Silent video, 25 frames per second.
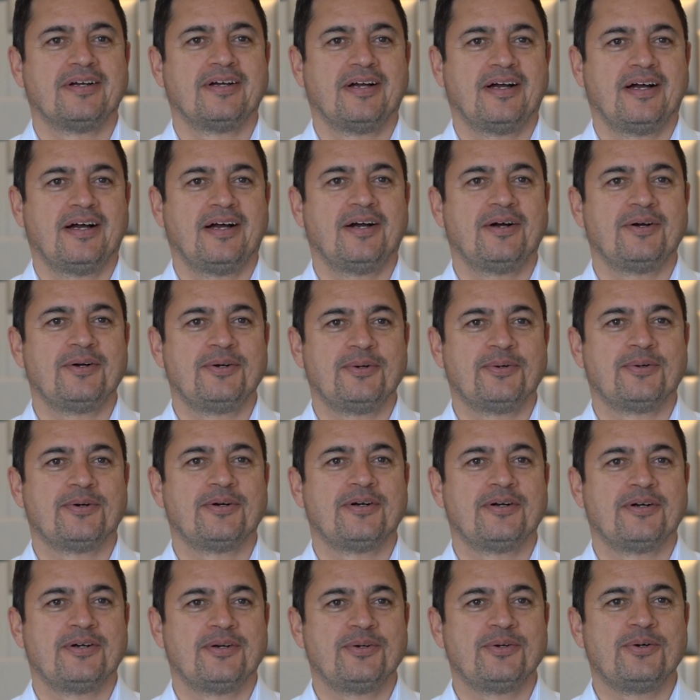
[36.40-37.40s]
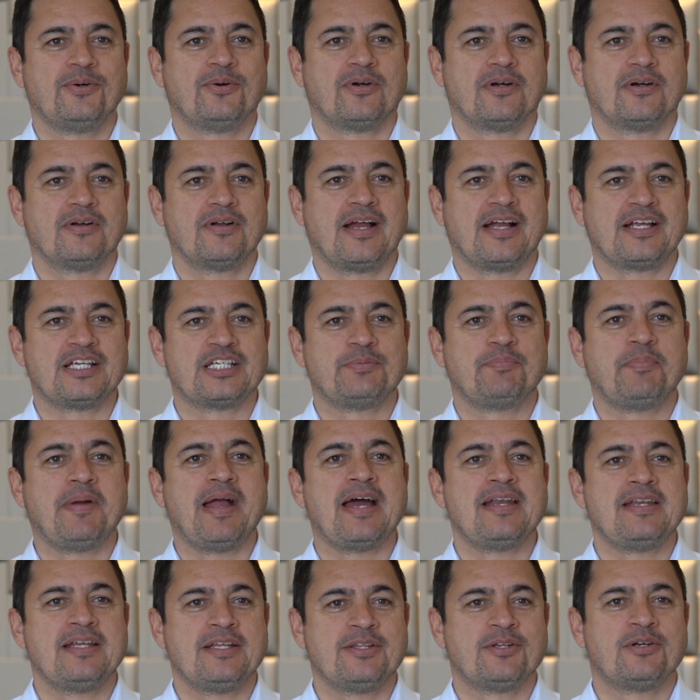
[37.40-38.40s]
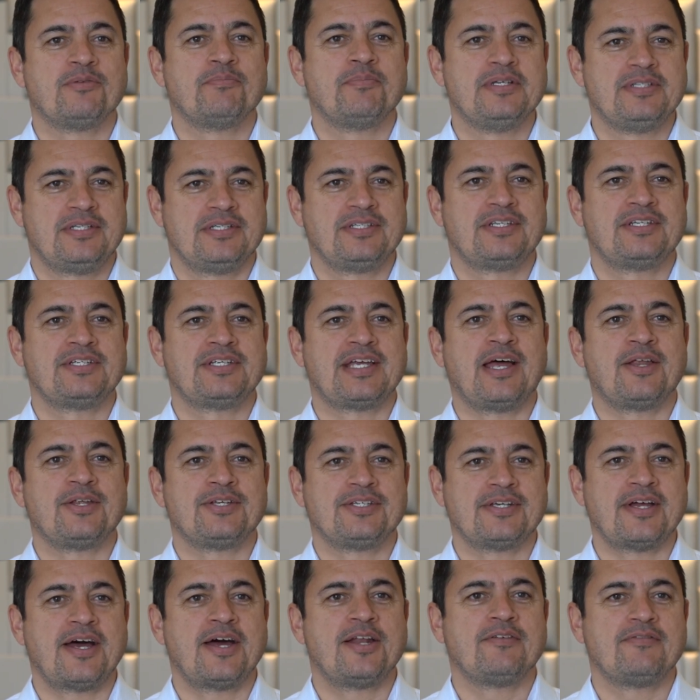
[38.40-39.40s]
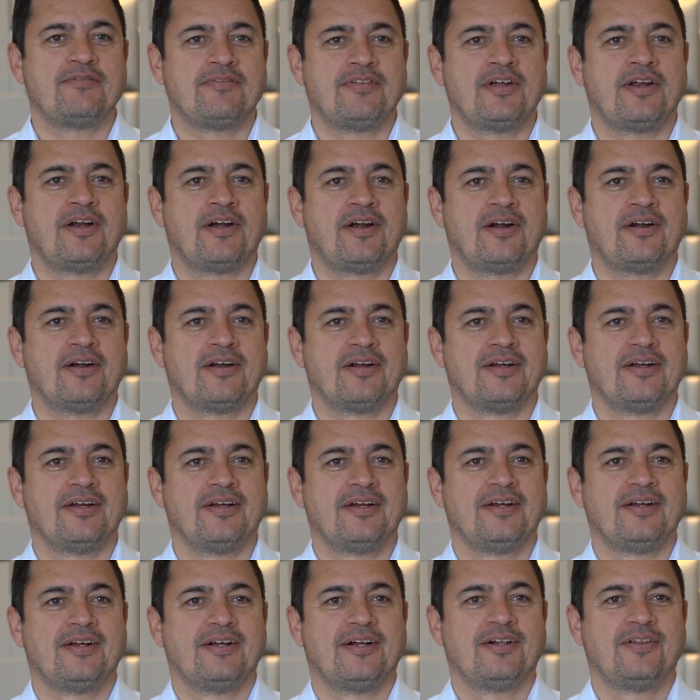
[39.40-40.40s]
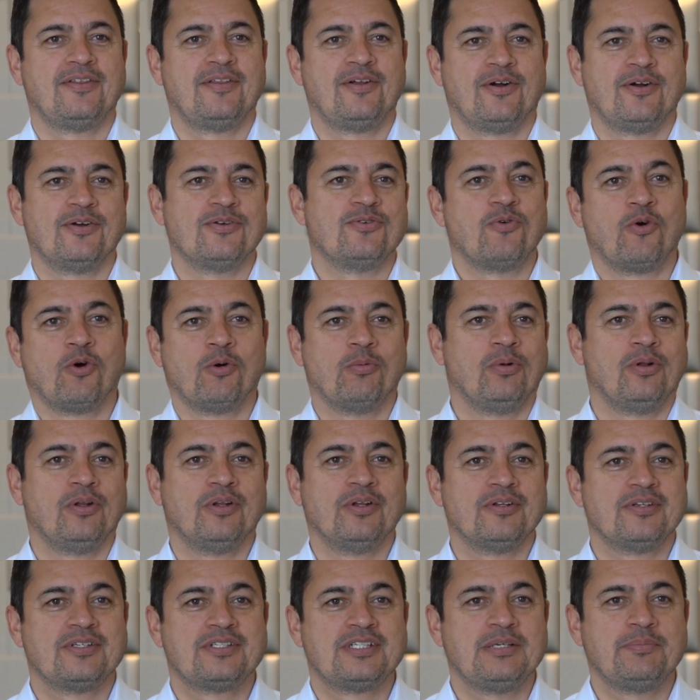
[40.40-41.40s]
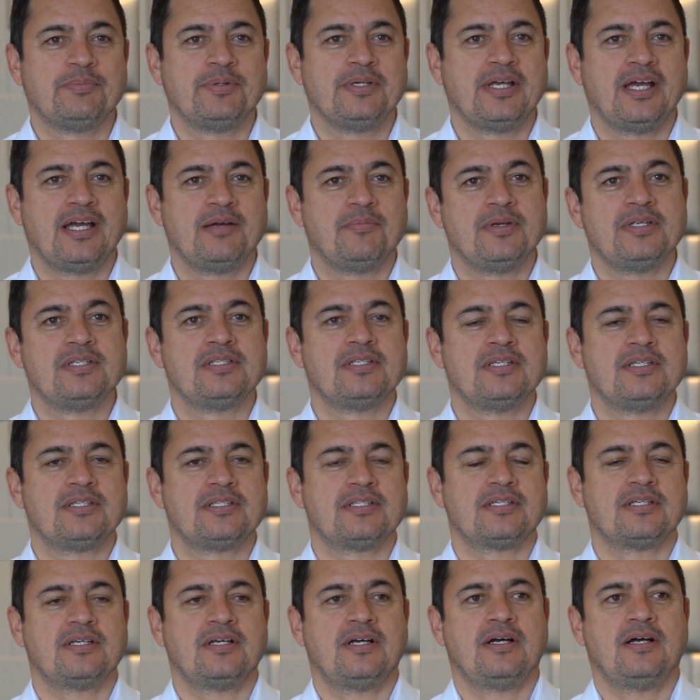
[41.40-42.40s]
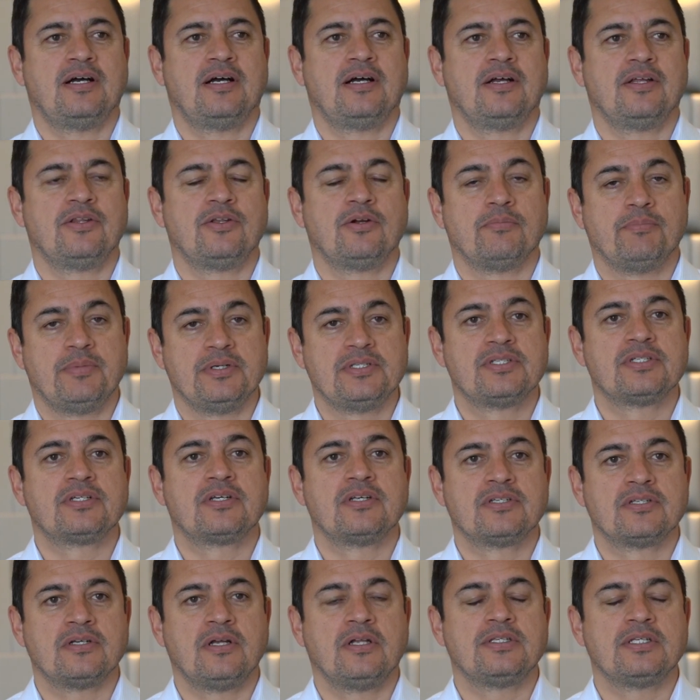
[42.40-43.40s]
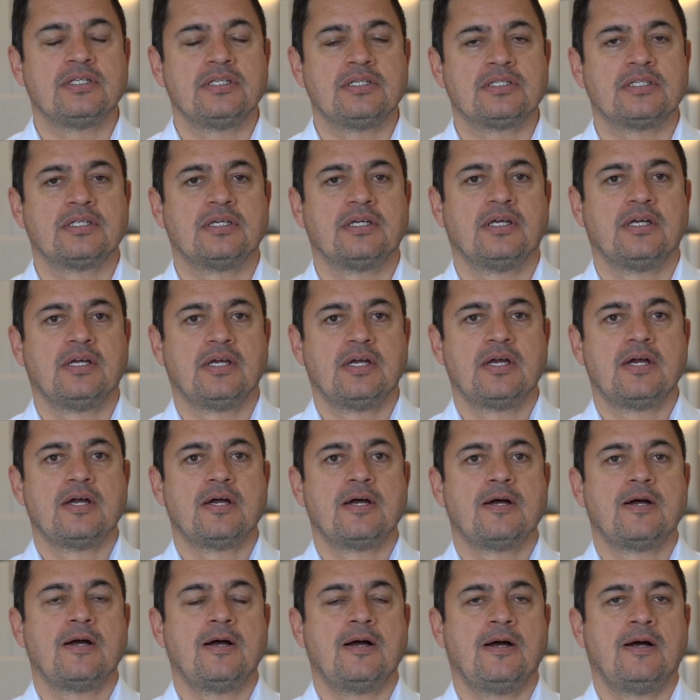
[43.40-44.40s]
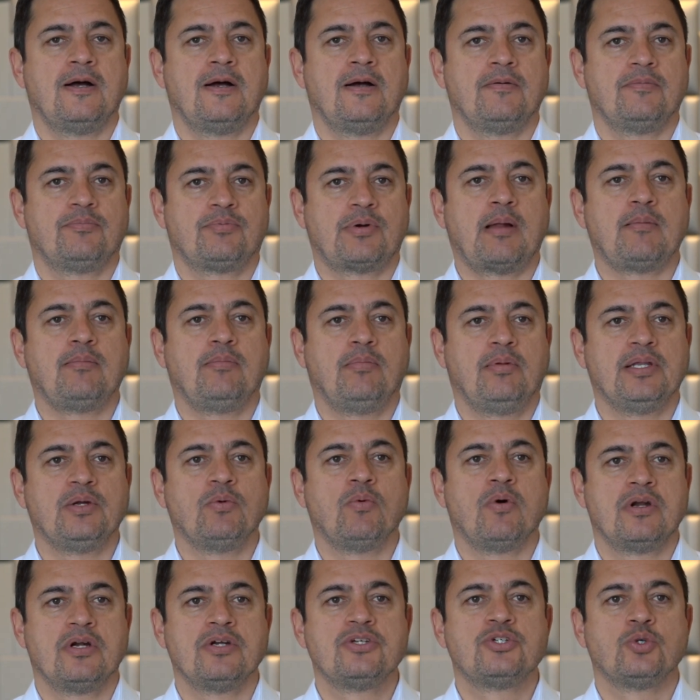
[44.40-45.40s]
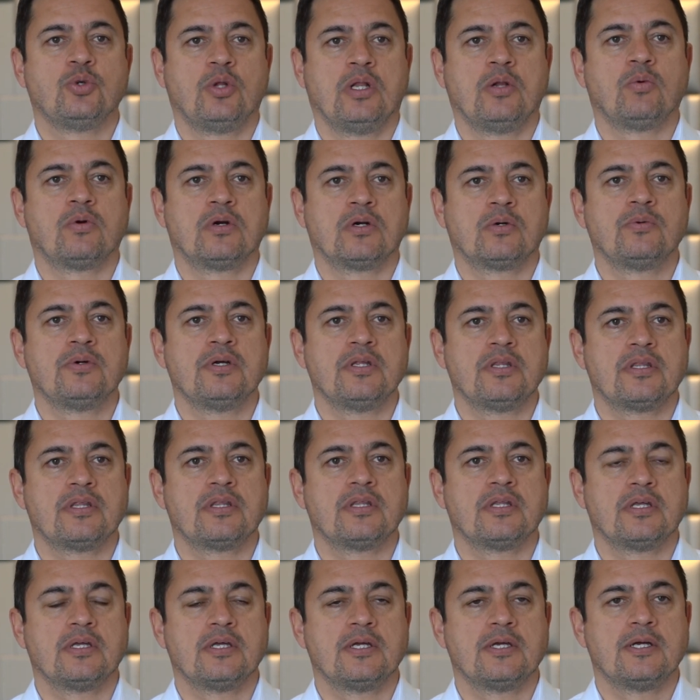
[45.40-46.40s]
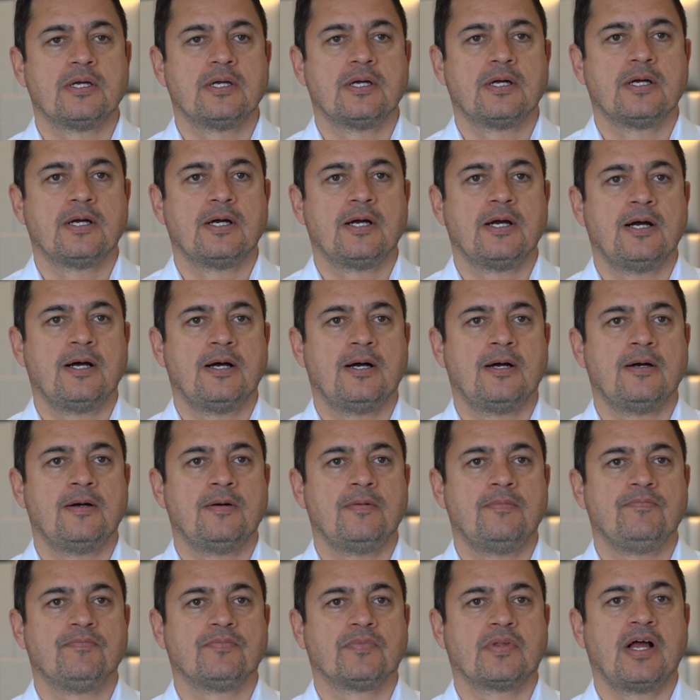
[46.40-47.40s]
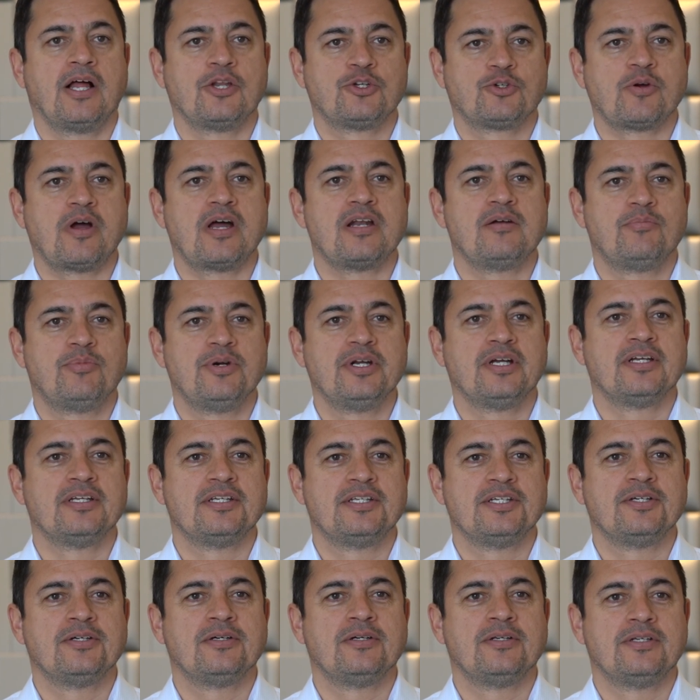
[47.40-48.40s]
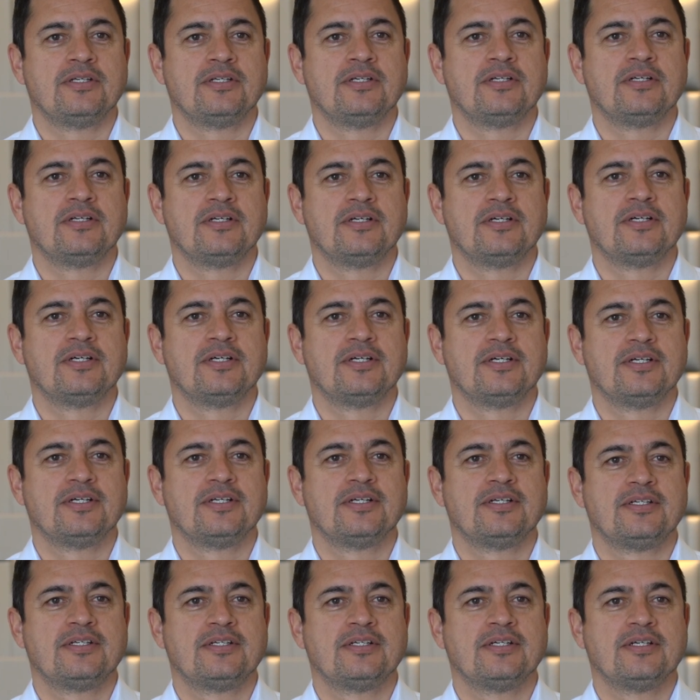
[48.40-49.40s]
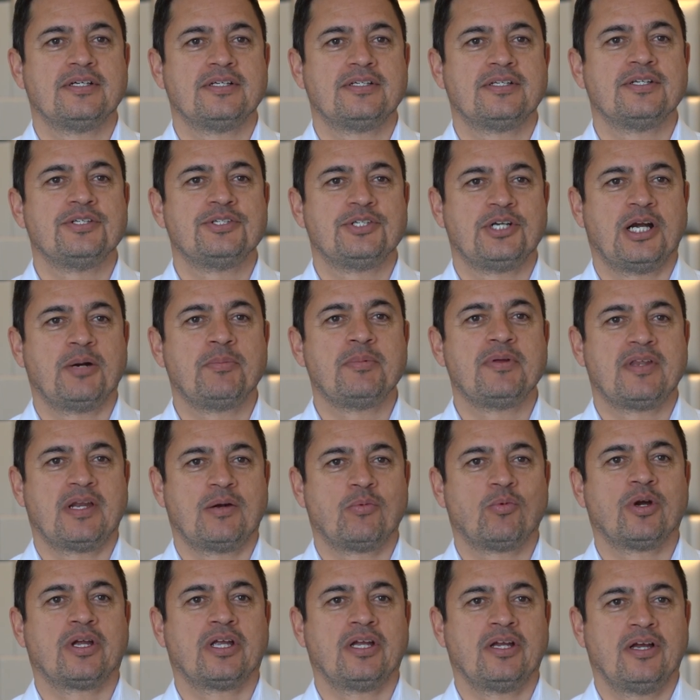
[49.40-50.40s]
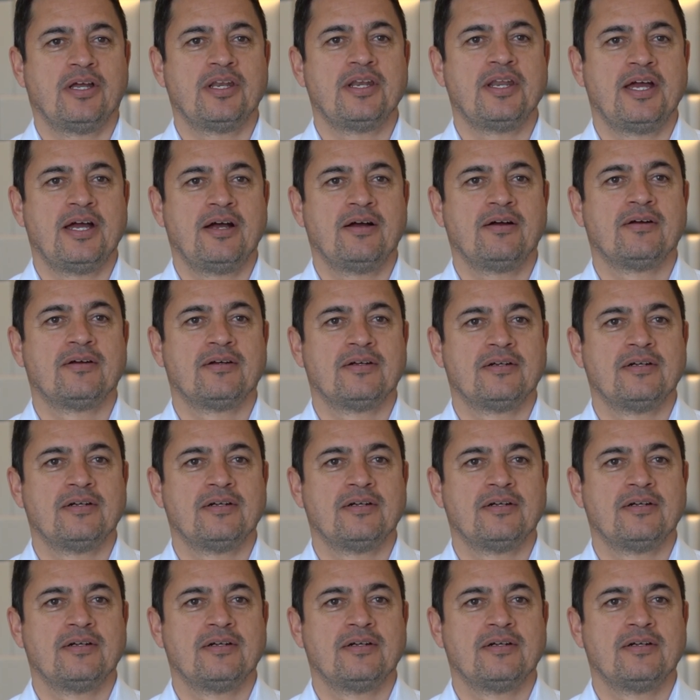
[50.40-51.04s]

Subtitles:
who are expanding their businesses outside of their normal CPA business. They're business consultants. Probably one or two I'll work with. I'll try to bring a deal to Jeremy that I'm working on now.